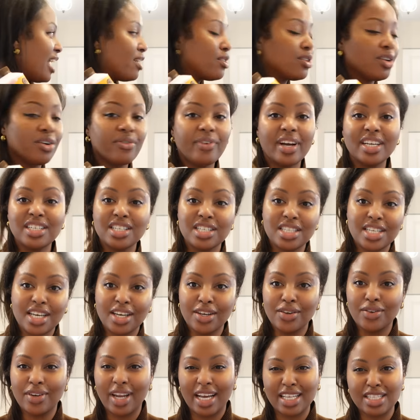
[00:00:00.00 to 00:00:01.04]
don't know if I should tell
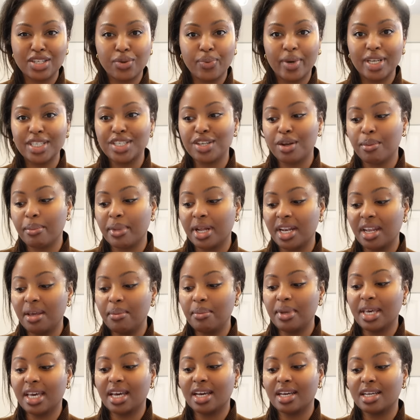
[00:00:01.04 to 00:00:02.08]
you not to waste your money,
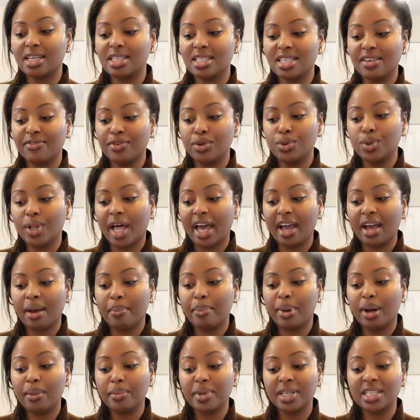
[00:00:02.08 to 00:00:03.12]
because if you
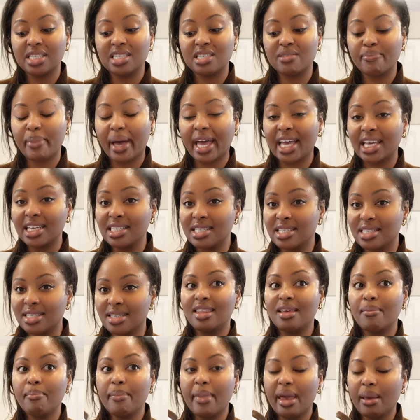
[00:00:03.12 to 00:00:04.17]
like pumpkin spice,
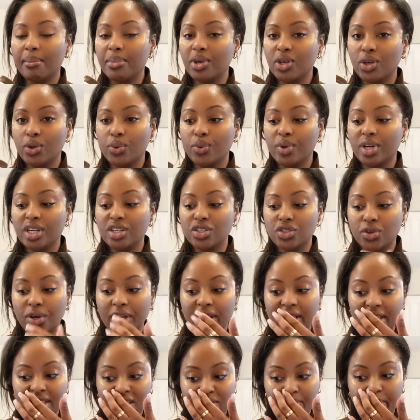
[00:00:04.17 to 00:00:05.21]
then maybe you would
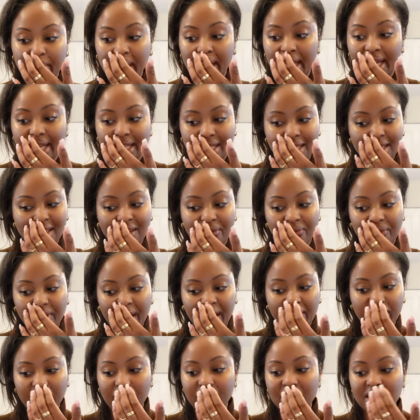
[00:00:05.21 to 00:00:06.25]
enjoy this, but the
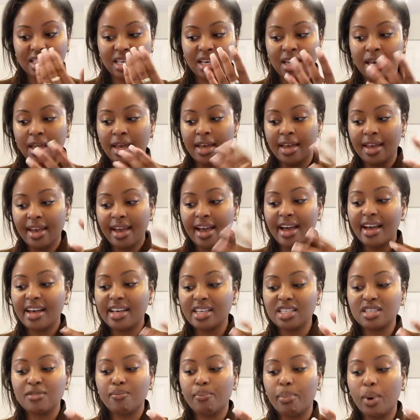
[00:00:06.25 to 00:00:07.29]
flavor isn't
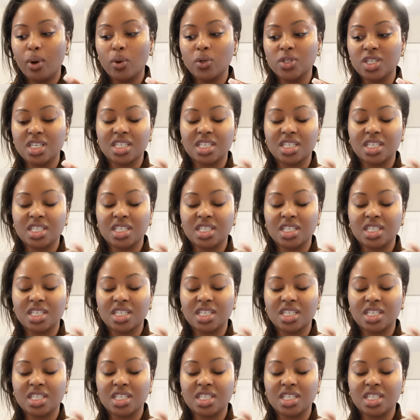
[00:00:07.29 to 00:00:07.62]
as bold